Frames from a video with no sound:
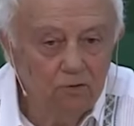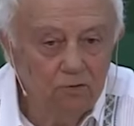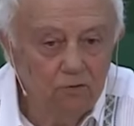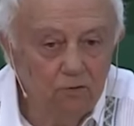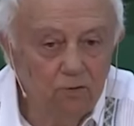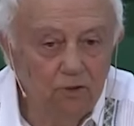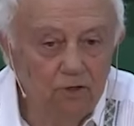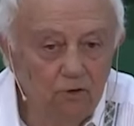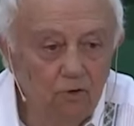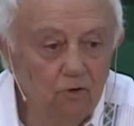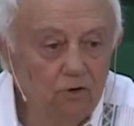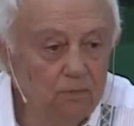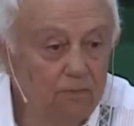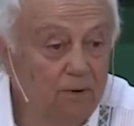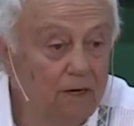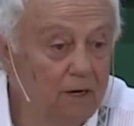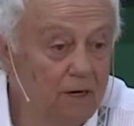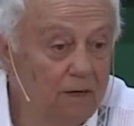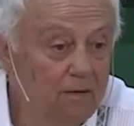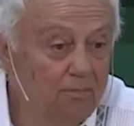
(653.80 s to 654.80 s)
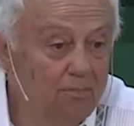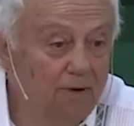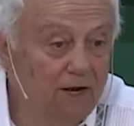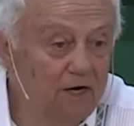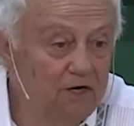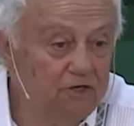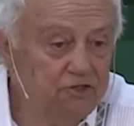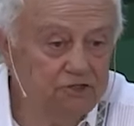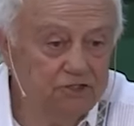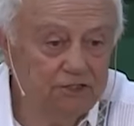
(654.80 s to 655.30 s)
to a normal
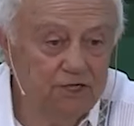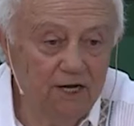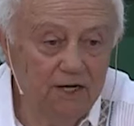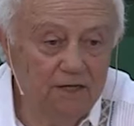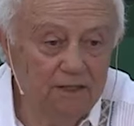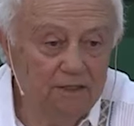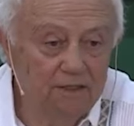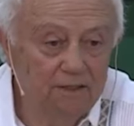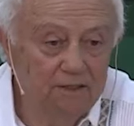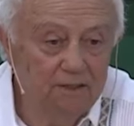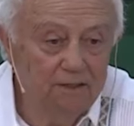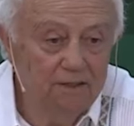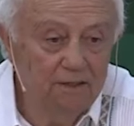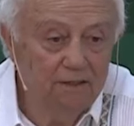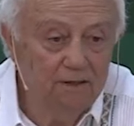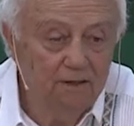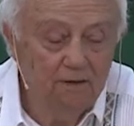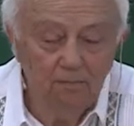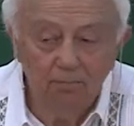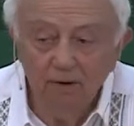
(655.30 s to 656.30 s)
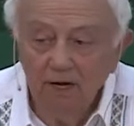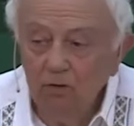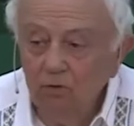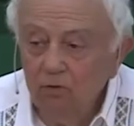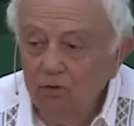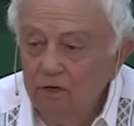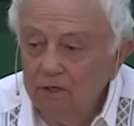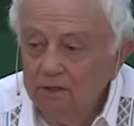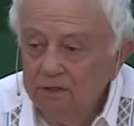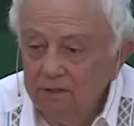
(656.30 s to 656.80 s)
balanced state. By
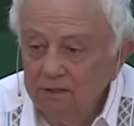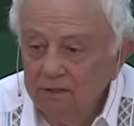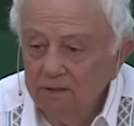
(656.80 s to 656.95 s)
what?